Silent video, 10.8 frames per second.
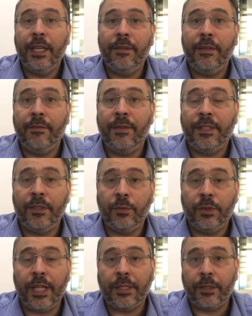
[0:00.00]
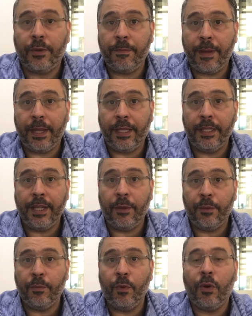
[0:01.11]
And investors will start to creep back in now
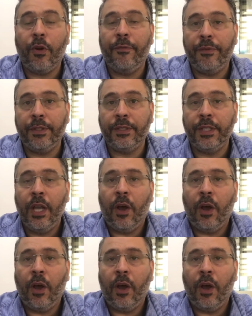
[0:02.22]
with more confidence.